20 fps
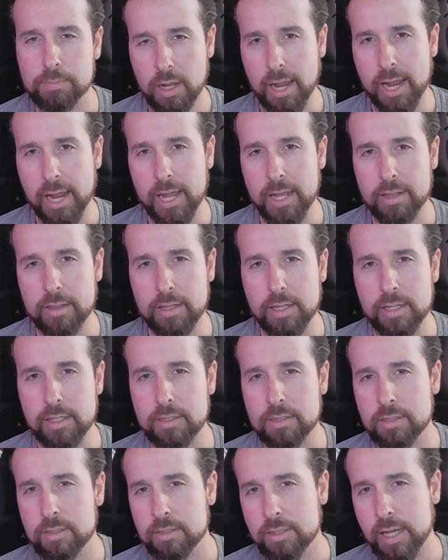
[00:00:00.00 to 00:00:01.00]
And the
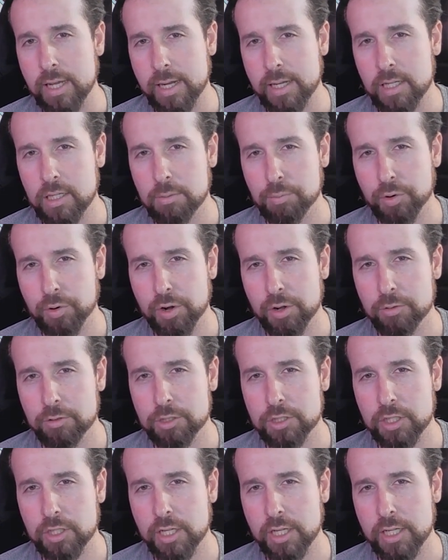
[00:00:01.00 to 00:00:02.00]
second
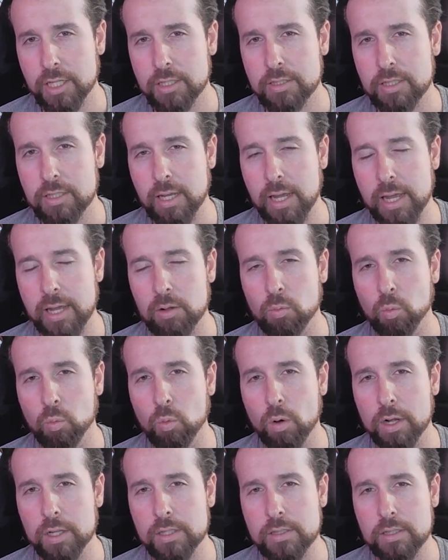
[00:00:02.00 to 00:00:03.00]
approach is a
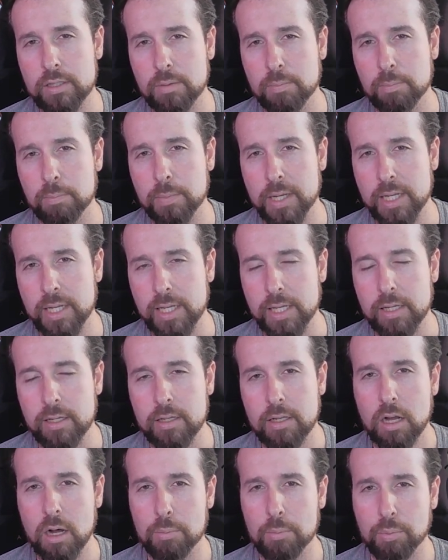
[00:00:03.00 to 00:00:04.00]
one-to-many
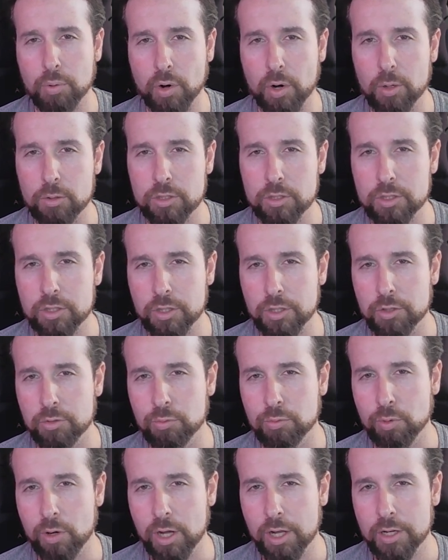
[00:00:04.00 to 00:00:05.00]
approach. So you
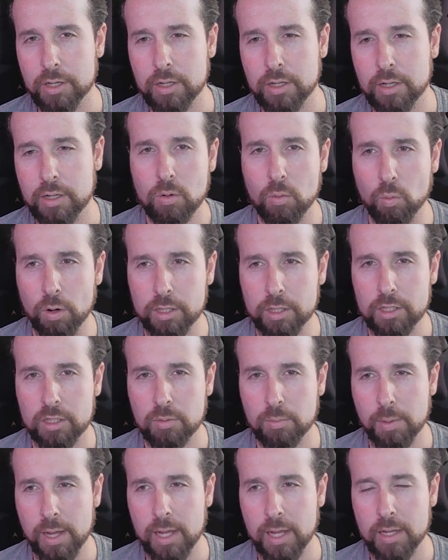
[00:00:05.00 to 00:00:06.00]
run one
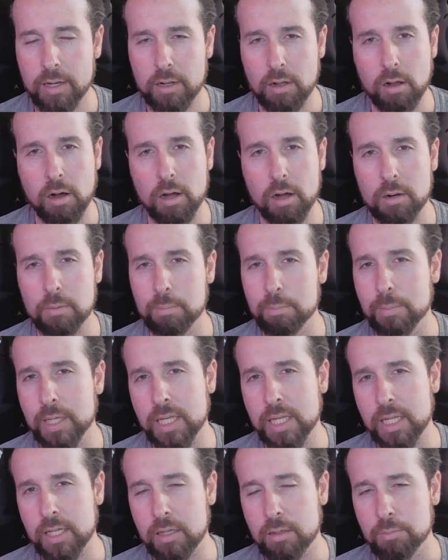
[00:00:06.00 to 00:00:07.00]
command on
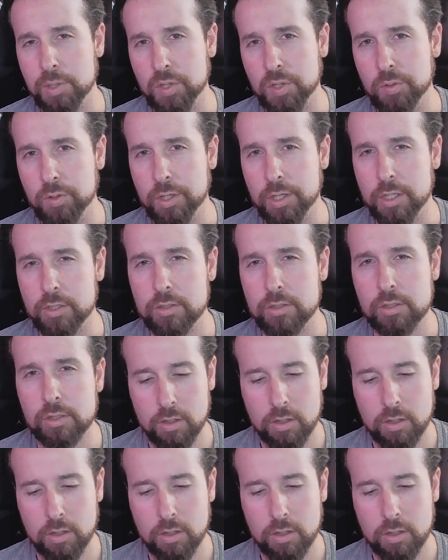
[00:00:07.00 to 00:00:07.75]
many computers.